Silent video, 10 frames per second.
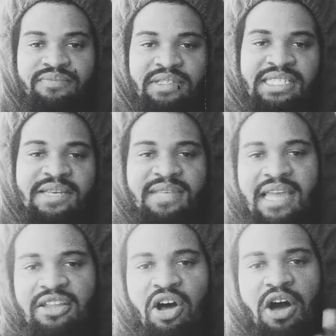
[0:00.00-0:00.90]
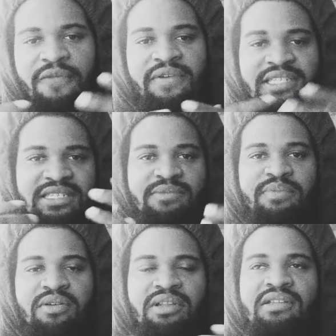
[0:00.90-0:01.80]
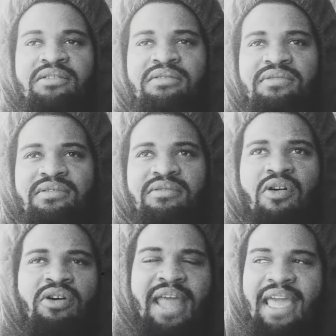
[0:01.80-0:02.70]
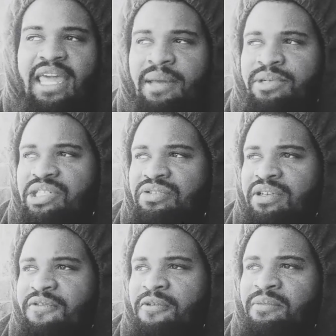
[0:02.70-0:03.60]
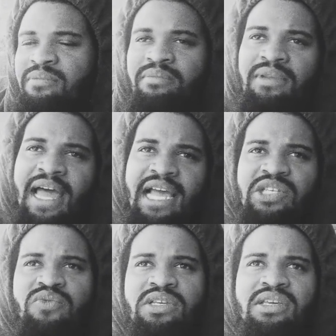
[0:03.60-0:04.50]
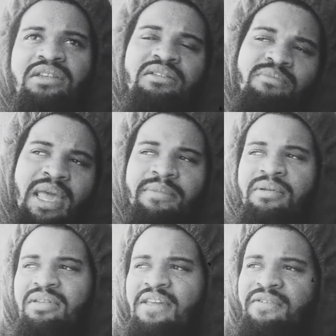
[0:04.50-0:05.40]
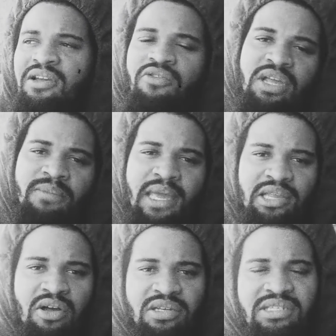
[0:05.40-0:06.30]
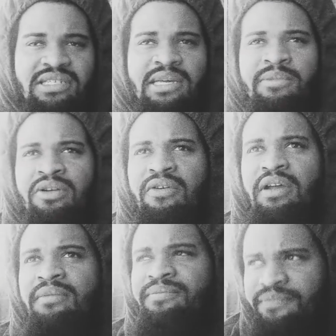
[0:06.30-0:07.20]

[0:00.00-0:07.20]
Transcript: It seems like the offense is building on that chemistry from last week and maybe even the Green Bay loss to some degree.